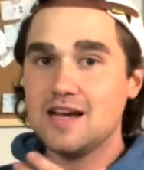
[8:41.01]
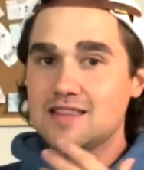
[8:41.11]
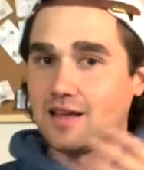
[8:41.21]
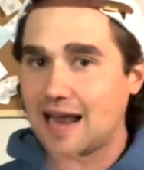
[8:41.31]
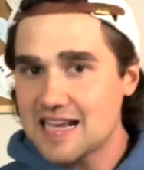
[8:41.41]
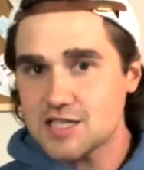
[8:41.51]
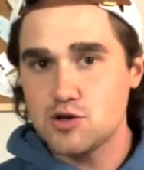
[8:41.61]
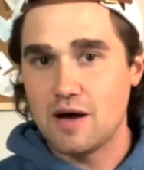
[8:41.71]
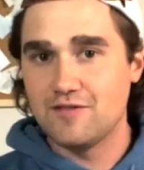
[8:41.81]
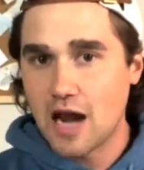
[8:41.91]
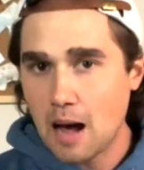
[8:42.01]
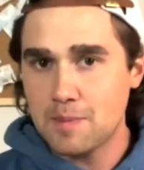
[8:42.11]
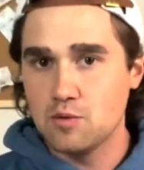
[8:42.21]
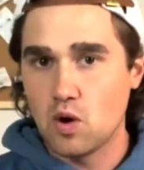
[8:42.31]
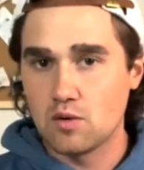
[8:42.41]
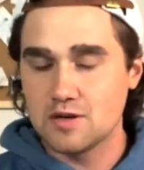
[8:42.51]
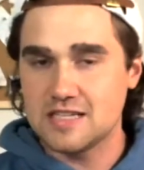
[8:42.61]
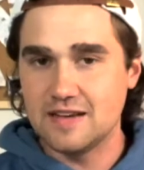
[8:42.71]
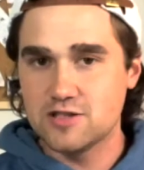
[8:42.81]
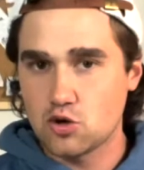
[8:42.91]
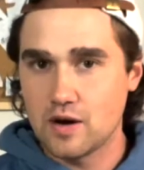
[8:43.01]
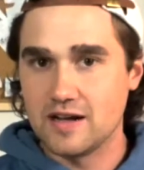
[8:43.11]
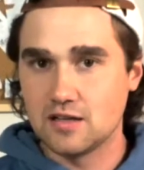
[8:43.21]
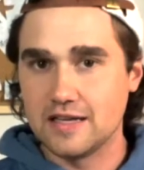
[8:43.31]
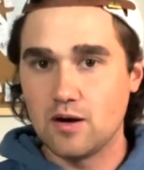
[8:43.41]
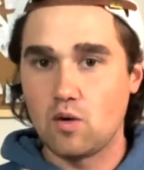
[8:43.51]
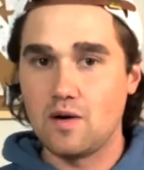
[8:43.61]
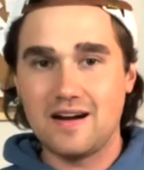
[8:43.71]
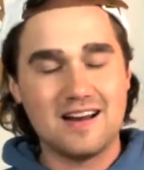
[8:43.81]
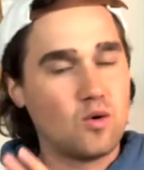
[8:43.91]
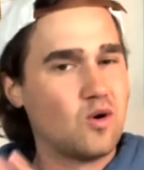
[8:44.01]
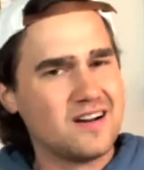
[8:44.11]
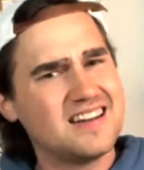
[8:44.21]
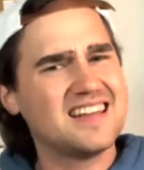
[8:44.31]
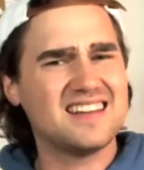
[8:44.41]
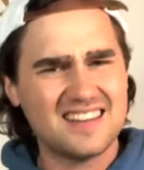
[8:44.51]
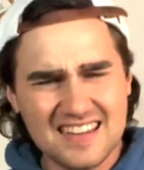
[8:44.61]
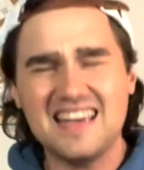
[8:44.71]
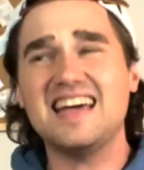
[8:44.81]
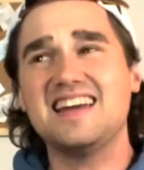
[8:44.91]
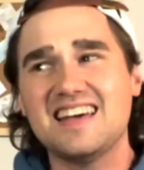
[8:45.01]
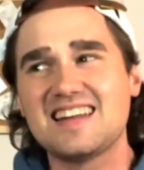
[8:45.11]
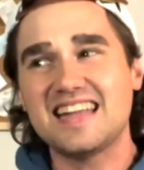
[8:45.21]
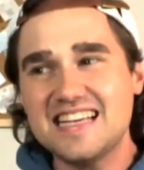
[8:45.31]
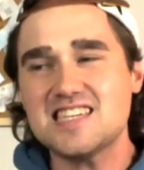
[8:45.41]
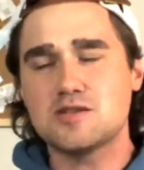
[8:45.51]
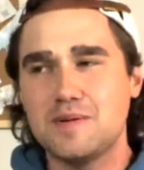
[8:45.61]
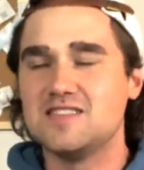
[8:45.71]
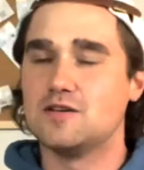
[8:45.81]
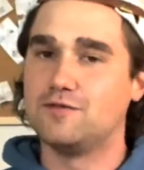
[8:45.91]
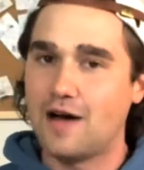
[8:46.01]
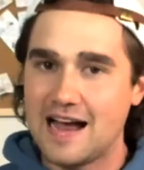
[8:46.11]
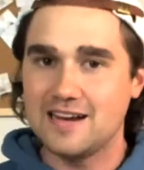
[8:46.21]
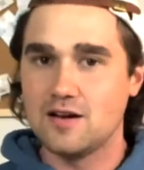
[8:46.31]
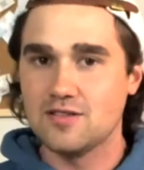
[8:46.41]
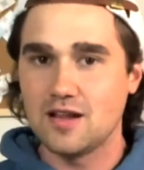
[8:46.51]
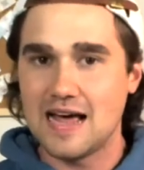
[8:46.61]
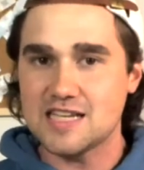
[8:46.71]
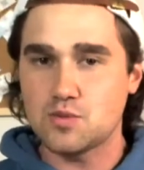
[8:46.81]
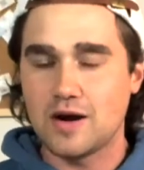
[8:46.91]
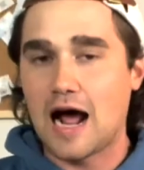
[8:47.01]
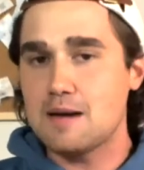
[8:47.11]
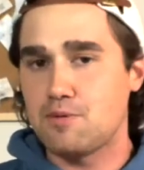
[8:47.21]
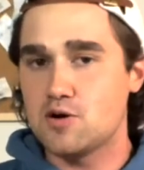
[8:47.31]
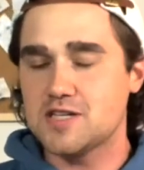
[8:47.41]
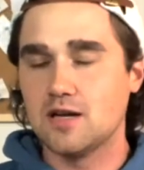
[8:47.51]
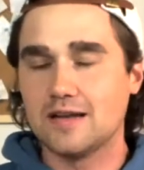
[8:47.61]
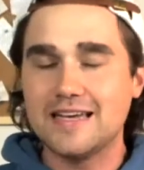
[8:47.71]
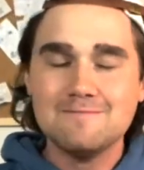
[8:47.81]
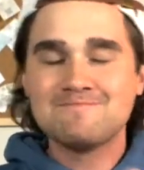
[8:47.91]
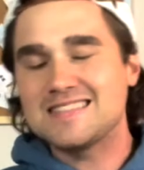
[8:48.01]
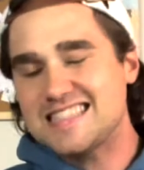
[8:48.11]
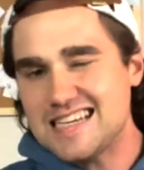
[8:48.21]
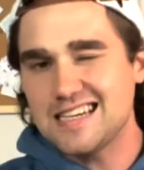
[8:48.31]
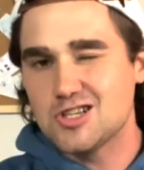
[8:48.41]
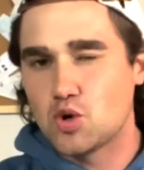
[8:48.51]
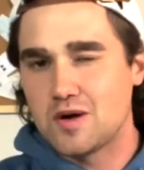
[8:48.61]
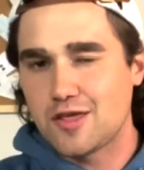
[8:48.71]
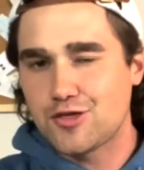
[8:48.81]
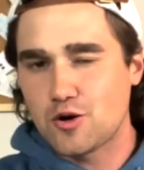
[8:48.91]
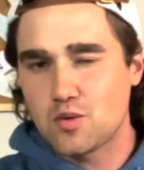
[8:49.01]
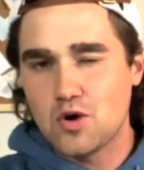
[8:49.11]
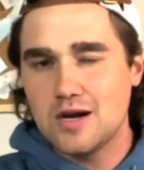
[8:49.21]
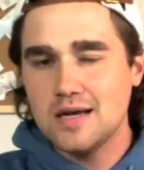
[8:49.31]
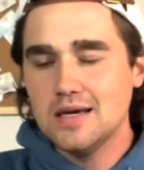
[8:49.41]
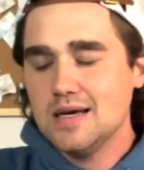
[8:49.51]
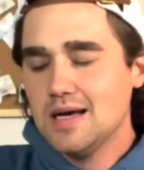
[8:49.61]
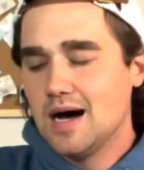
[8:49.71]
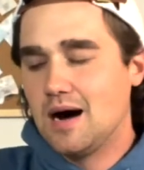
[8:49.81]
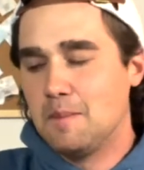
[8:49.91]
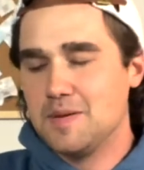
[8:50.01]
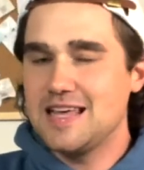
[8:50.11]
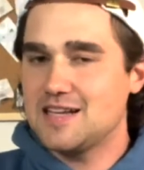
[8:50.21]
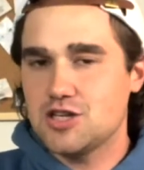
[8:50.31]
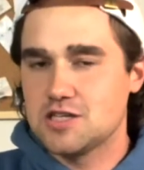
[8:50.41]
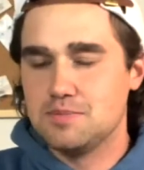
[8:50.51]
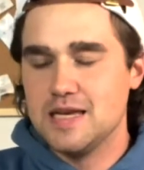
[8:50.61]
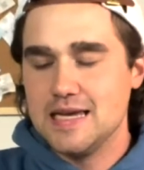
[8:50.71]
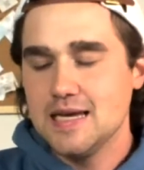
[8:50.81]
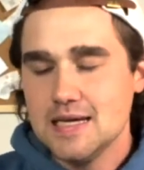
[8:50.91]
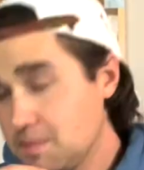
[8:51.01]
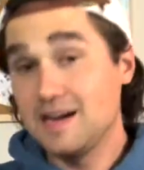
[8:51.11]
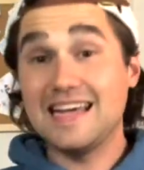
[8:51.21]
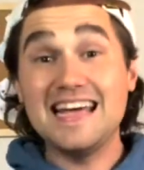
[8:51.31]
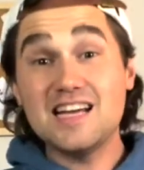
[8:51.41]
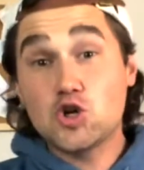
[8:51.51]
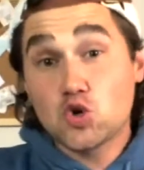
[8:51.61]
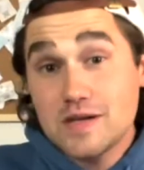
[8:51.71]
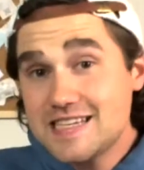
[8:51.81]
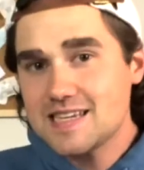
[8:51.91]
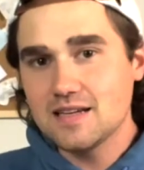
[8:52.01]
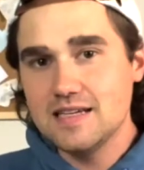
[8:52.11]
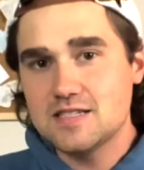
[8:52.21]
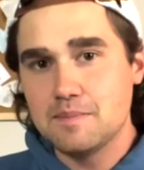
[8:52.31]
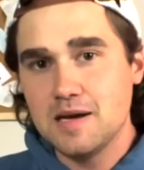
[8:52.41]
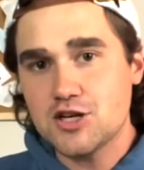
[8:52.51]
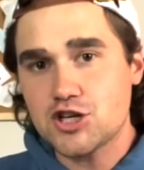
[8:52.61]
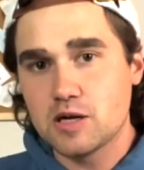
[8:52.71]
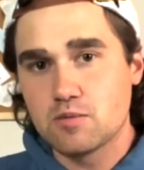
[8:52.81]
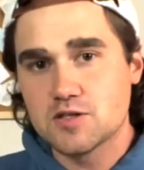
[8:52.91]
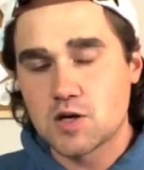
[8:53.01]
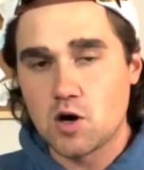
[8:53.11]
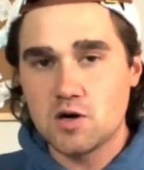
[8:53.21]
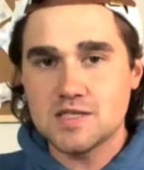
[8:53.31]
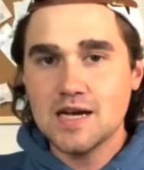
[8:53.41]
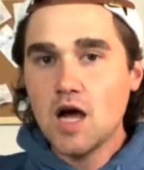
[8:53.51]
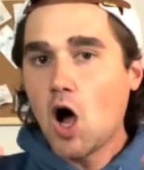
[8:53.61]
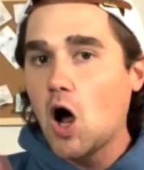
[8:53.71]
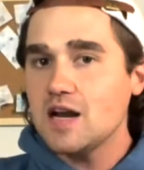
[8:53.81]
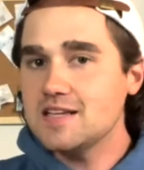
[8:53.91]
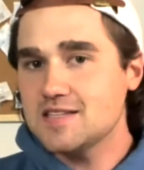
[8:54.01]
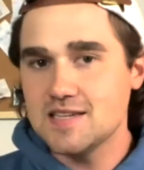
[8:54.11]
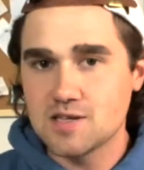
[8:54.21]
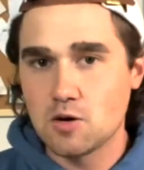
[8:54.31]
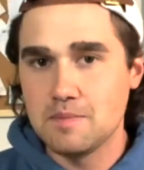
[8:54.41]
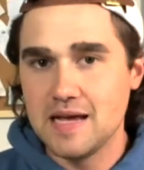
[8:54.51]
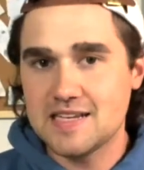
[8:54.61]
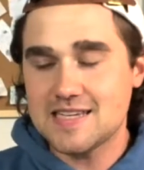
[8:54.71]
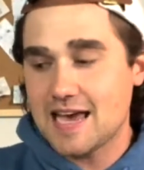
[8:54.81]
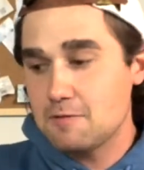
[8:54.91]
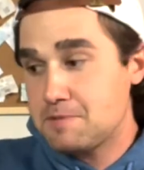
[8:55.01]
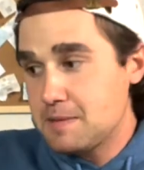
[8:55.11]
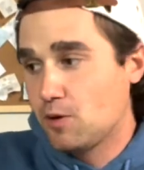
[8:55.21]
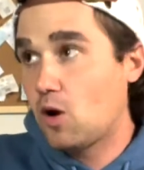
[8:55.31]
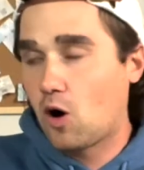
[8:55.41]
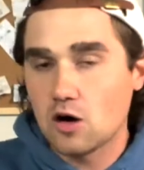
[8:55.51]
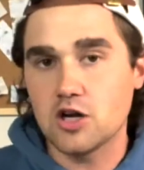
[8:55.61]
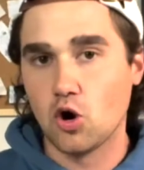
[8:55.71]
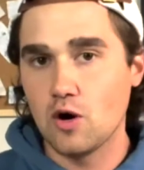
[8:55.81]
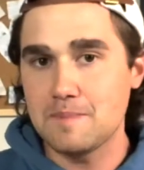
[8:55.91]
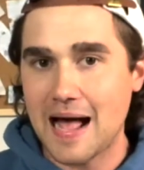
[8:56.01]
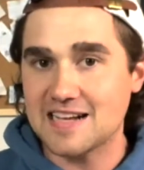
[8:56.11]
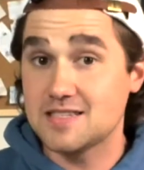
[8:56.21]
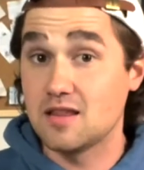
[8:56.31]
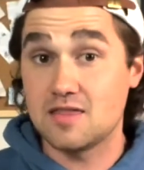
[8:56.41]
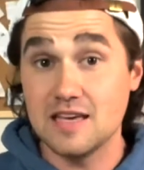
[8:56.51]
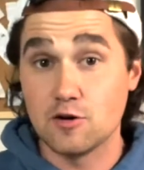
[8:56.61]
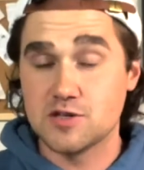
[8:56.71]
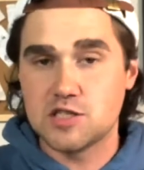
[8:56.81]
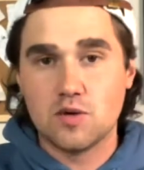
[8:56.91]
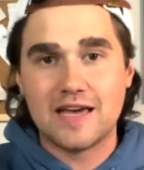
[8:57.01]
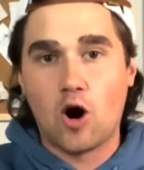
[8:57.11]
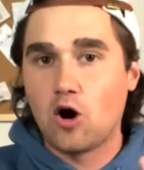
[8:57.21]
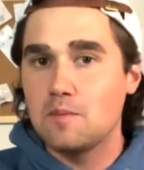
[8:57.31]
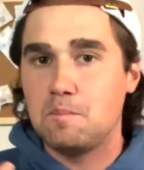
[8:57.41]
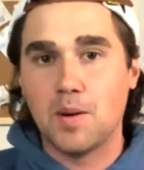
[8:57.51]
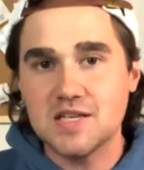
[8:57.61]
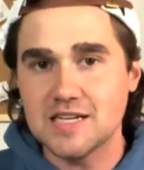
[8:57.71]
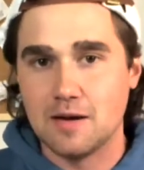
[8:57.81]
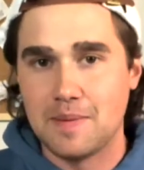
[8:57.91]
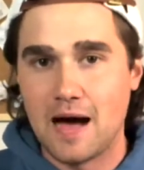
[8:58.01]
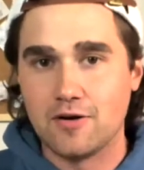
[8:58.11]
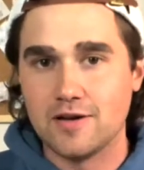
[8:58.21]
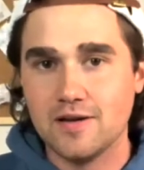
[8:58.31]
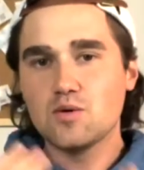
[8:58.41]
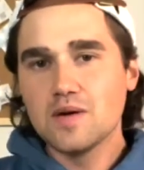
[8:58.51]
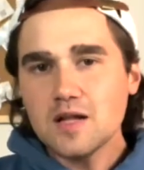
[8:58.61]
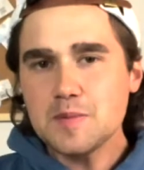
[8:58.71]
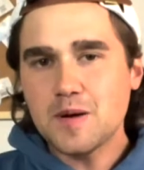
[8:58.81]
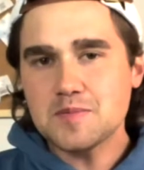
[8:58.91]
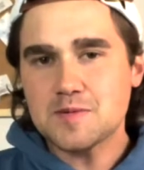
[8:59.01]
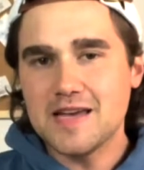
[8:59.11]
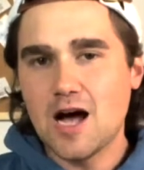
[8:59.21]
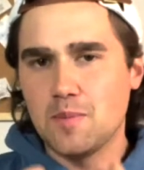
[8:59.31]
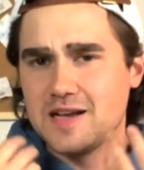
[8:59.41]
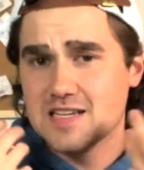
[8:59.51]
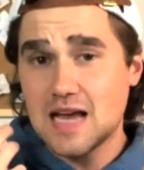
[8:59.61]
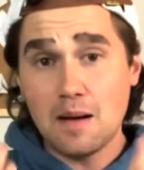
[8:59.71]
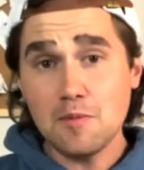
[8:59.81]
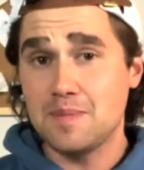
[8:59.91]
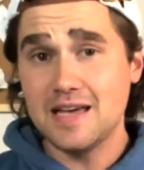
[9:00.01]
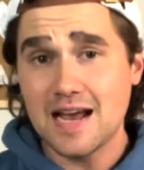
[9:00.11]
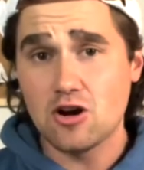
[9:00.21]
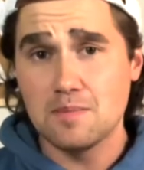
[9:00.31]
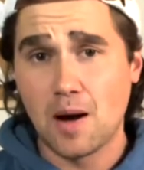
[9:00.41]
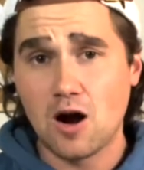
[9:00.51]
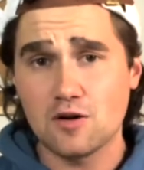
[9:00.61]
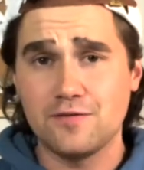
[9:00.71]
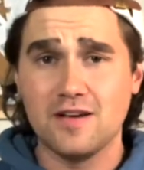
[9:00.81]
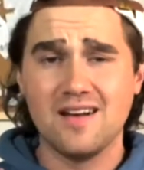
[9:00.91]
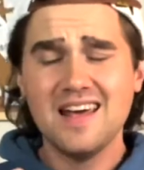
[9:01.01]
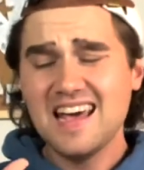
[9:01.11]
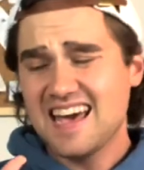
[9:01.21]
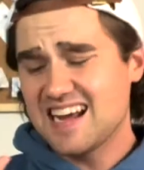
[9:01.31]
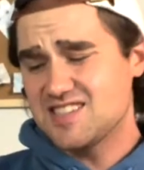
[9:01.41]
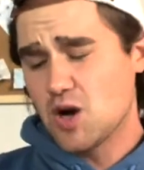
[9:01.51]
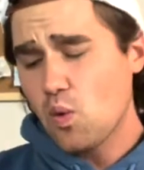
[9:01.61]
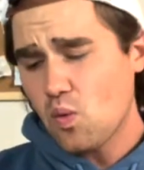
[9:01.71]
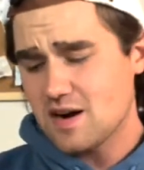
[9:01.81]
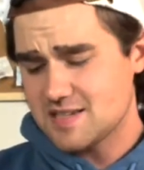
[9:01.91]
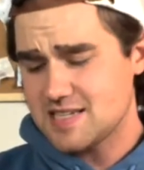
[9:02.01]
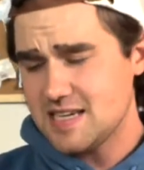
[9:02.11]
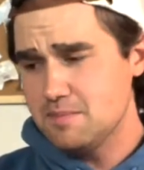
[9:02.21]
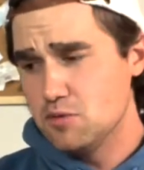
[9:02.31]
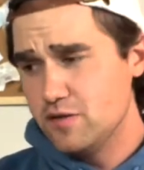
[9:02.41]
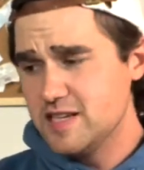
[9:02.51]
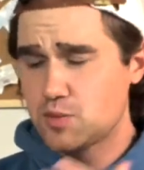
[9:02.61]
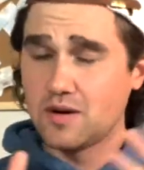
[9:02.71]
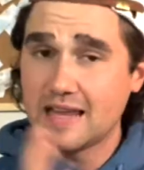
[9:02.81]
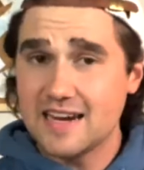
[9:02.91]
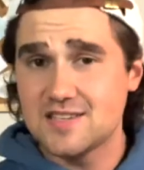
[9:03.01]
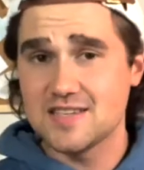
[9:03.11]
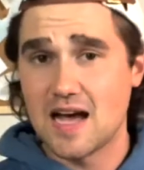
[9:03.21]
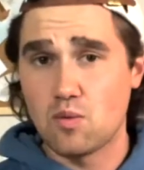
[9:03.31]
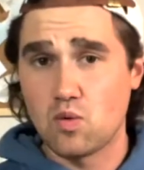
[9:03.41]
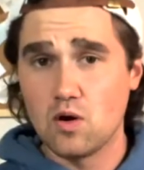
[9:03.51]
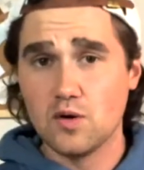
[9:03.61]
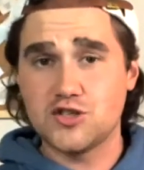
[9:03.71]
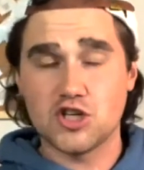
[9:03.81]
The last 2 have not been well received critically, or it at least has been divided on the last one. I personally didn't enjoy the third one, but that's just me. But increasingly diminishing returns, audiences are mixed, and people aren't going back to the theater, so they aren't buzzing about it. And it really bums me out because I'm a big Harry Potter fan, and I don't want to see movies related to that world